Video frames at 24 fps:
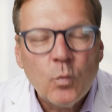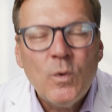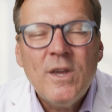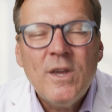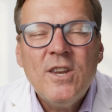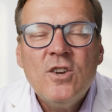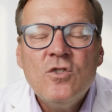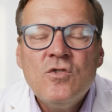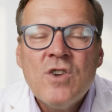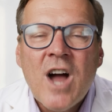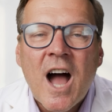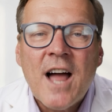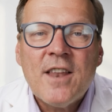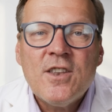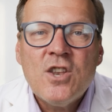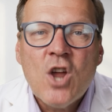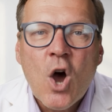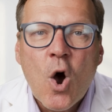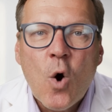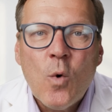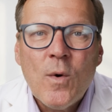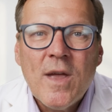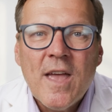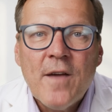We do not
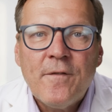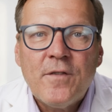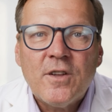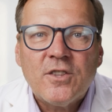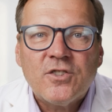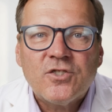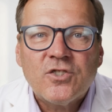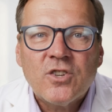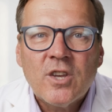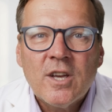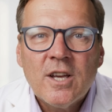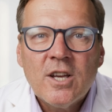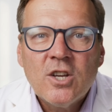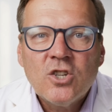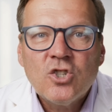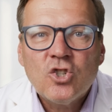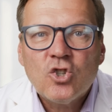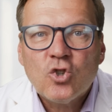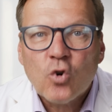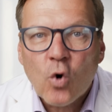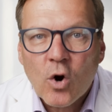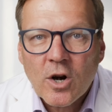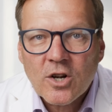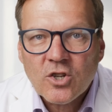know if it's
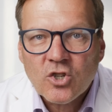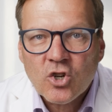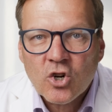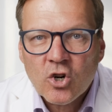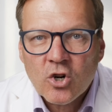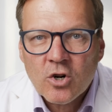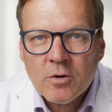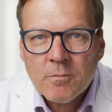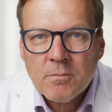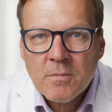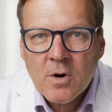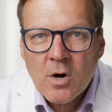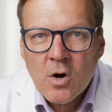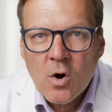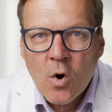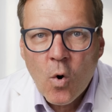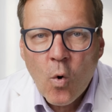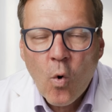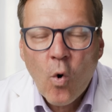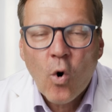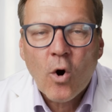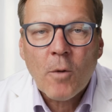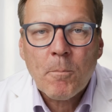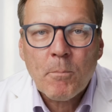short-term
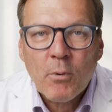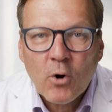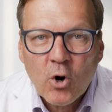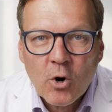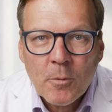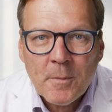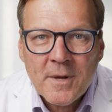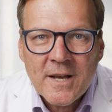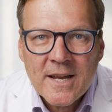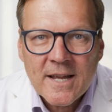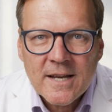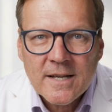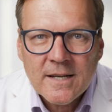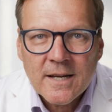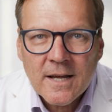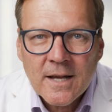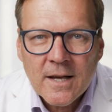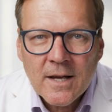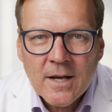or permanent,